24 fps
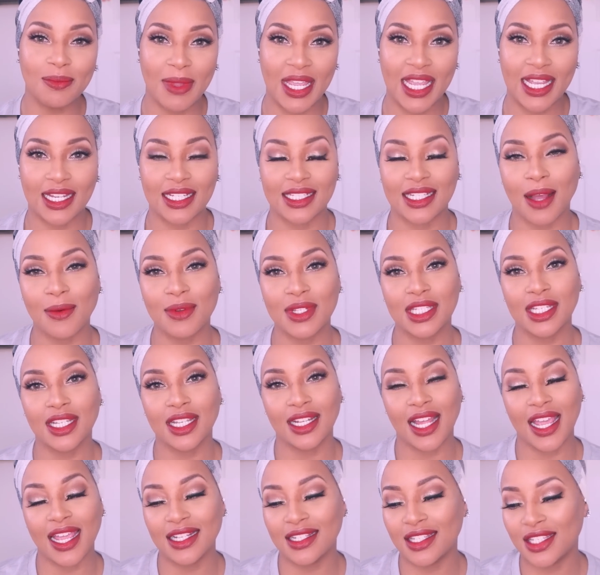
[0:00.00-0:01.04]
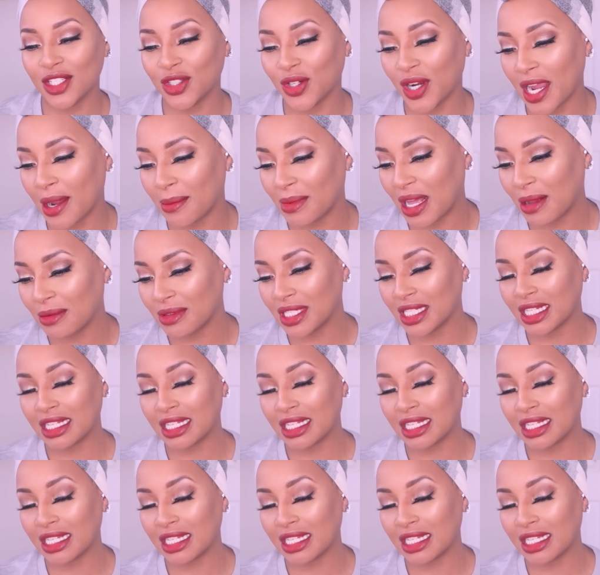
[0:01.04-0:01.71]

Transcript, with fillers: man, because I was looking at Instagram and I was